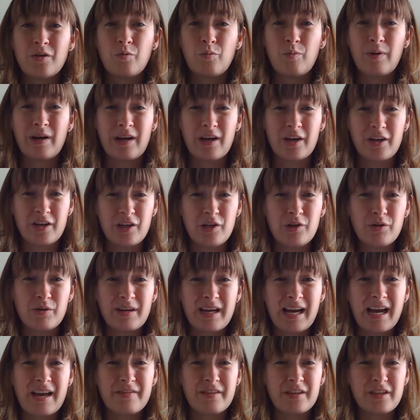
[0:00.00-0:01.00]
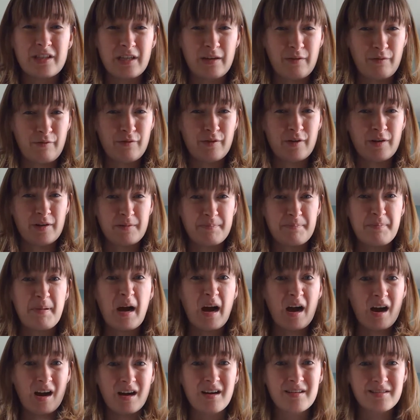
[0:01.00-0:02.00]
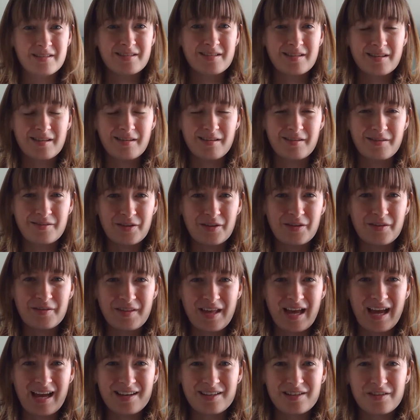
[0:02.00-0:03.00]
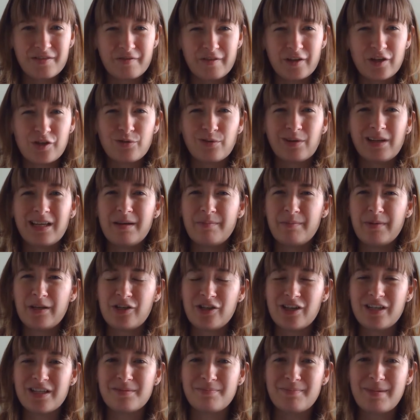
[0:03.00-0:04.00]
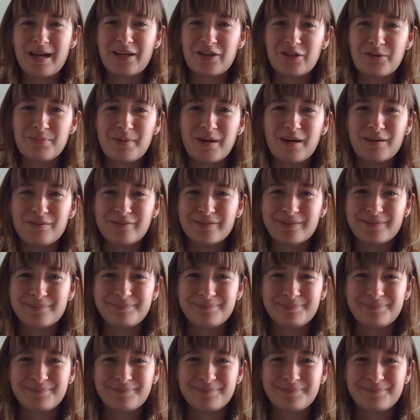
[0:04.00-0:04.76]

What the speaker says: We're going to look at the different parts that that visual image is made up of.